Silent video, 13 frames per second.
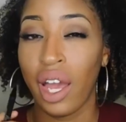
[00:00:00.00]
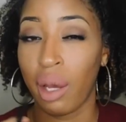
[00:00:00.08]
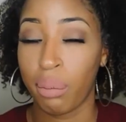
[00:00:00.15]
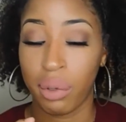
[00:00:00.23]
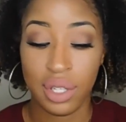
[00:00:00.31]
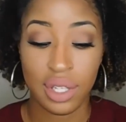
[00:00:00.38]

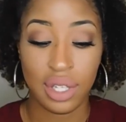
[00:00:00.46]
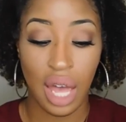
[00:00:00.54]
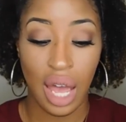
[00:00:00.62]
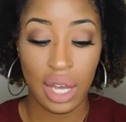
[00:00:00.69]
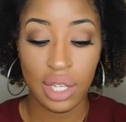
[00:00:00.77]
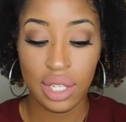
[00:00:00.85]
and
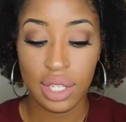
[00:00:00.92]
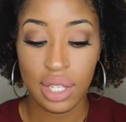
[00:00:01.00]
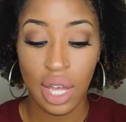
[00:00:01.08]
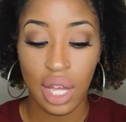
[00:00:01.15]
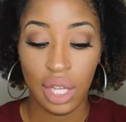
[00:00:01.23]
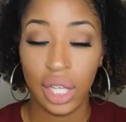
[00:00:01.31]
precise.
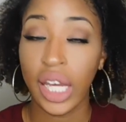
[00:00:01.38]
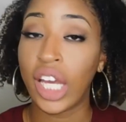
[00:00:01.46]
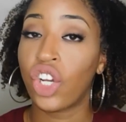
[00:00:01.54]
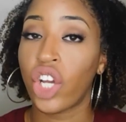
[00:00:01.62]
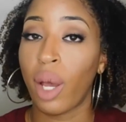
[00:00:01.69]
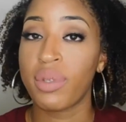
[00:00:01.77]
It
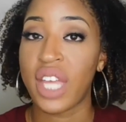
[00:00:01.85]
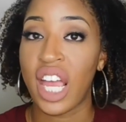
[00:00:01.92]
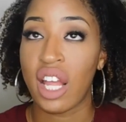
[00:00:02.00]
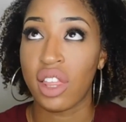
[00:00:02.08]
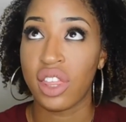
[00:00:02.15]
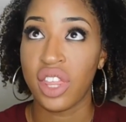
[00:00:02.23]
creates
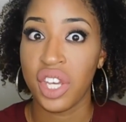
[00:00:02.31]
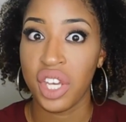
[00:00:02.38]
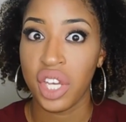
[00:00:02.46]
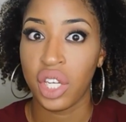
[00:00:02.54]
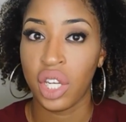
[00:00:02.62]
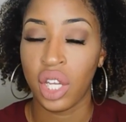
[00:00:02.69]
a
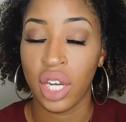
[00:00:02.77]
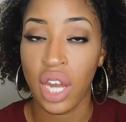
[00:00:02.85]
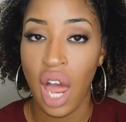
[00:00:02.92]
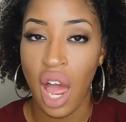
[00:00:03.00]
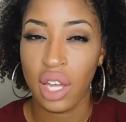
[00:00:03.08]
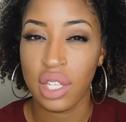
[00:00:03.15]
thin,
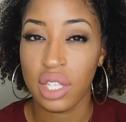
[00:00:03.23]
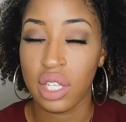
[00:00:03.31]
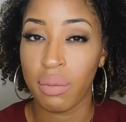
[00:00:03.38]
nice,